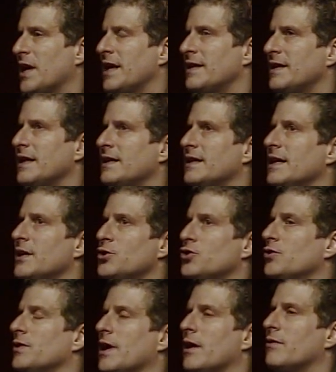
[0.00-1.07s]
I think the
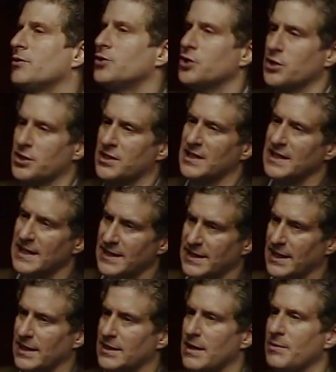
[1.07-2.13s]
issue there is just
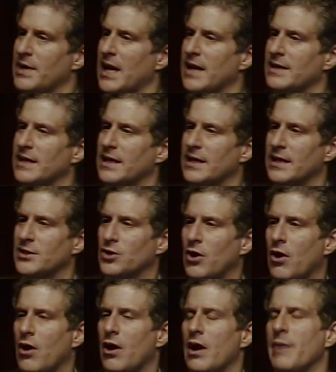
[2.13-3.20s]
statistics. I mean, I think it's
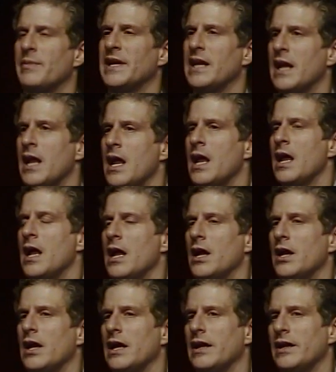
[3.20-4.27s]
hard, I mean, it,